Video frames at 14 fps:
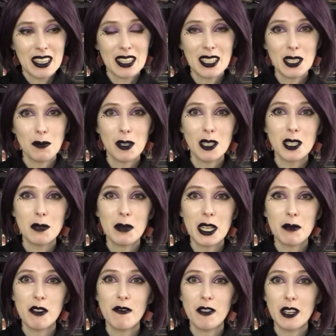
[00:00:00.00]
These books make
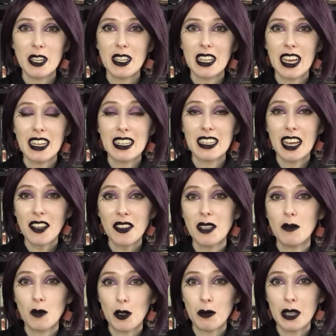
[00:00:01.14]
me feel like
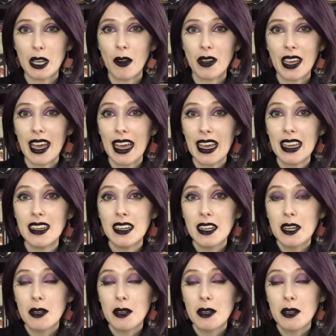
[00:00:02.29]
nothing will be okay,